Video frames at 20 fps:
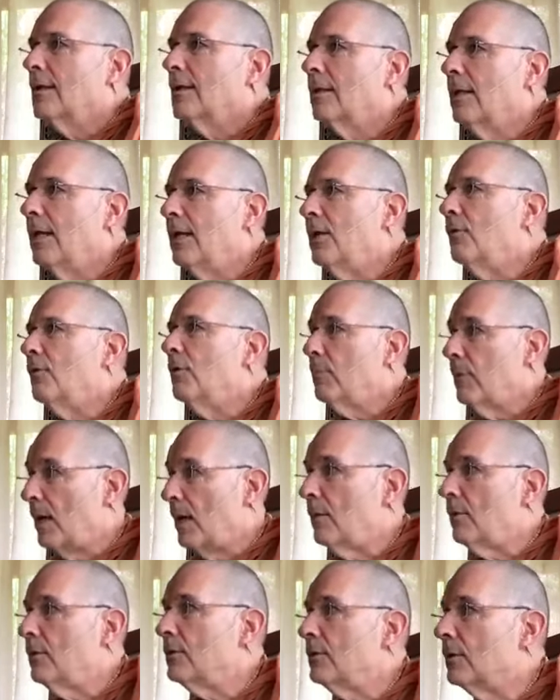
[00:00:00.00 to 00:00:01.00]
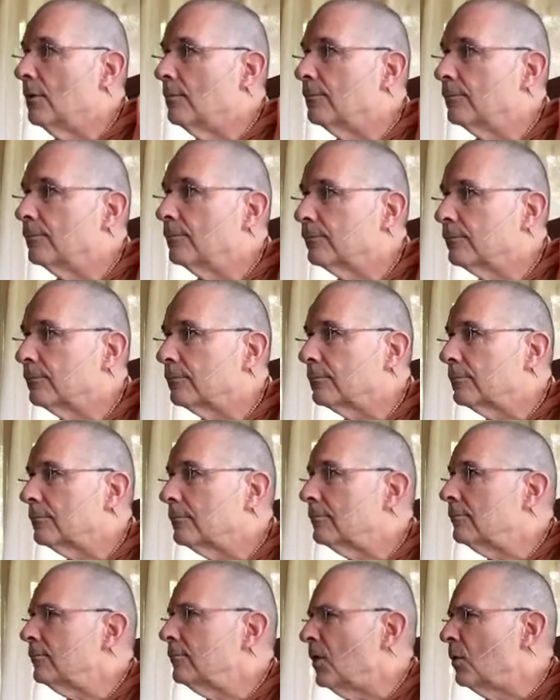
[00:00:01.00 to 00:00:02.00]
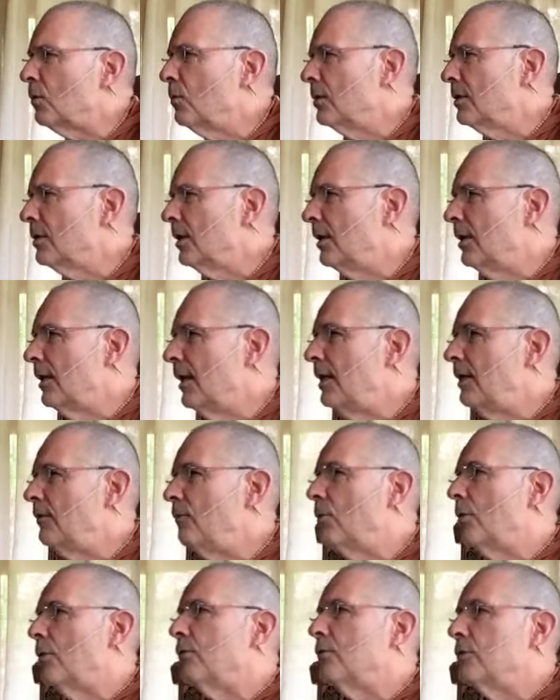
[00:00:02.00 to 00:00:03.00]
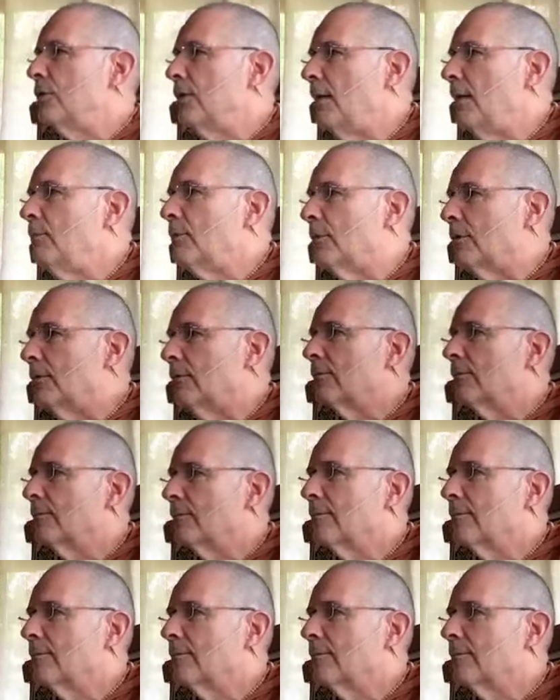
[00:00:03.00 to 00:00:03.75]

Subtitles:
Later in Bhagavatam, what is that, 84th chapter,